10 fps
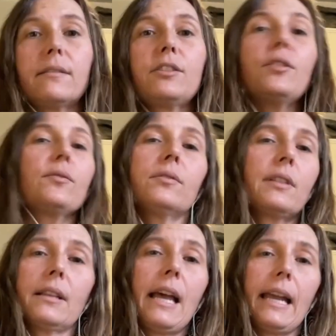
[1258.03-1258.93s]
used
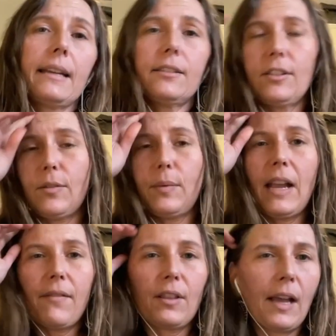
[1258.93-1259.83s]
and liked. We
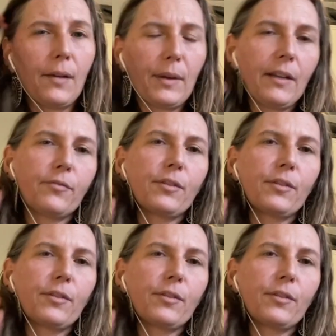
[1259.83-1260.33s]
have